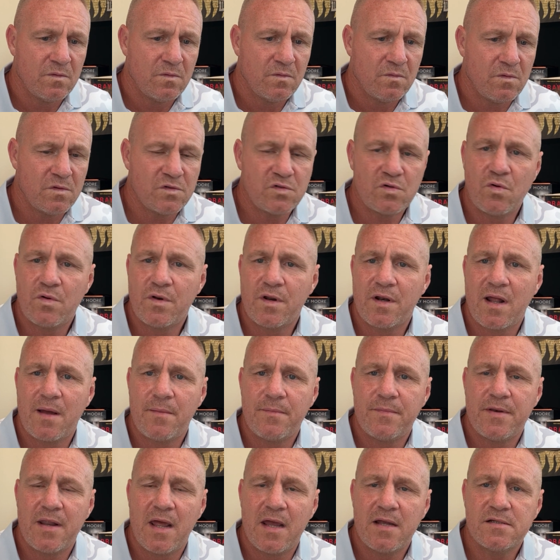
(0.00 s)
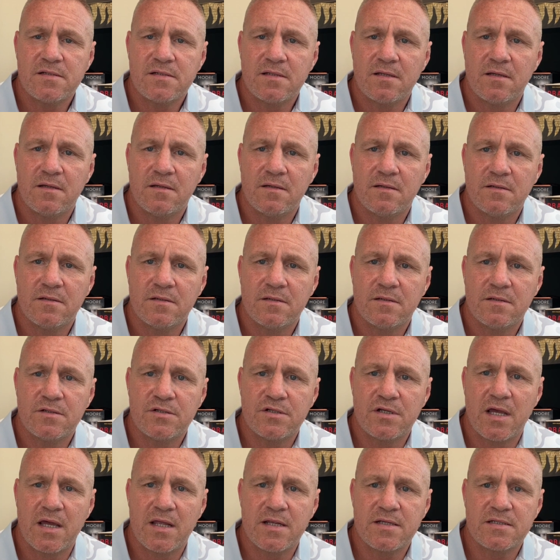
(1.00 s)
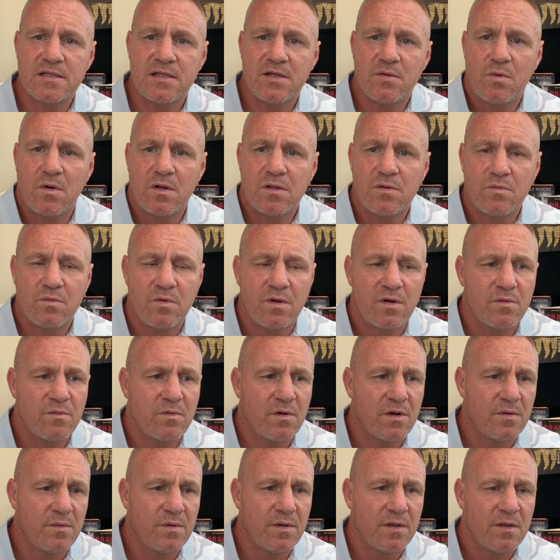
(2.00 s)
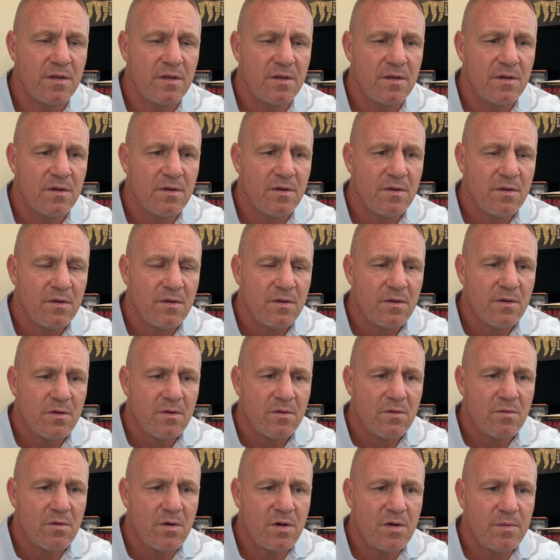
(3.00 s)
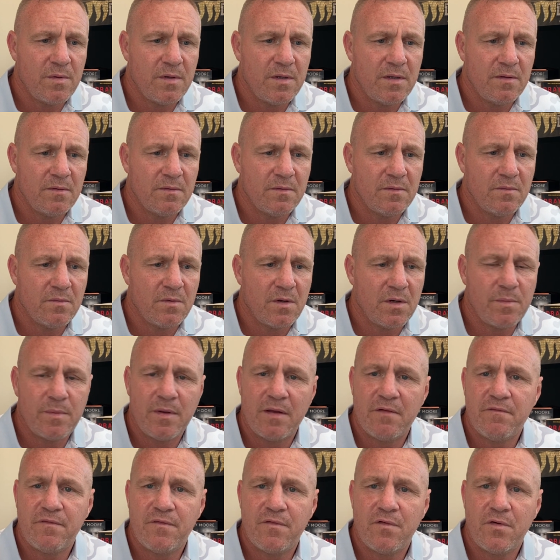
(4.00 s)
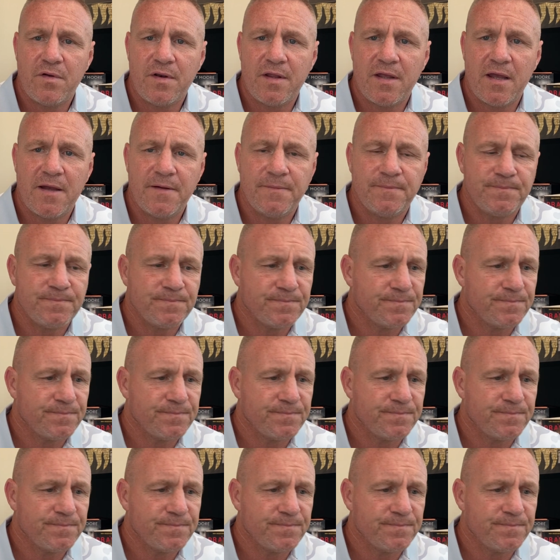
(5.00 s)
what's going to happen next? Seriously, what are we in for here?